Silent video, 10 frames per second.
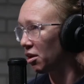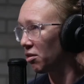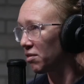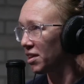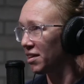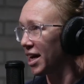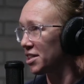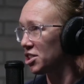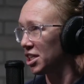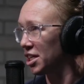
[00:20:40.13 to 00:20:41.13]
over the
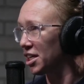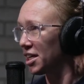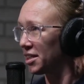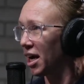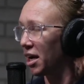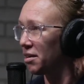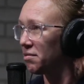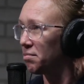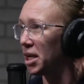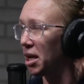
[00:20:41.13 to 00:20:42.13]
last year and kind
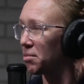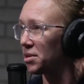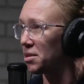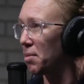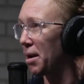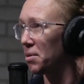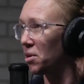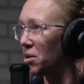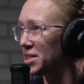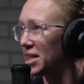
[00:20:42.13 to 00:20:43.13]
of being able to pepper
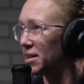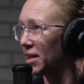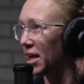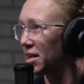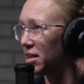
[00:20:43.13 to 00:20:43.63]
those in like...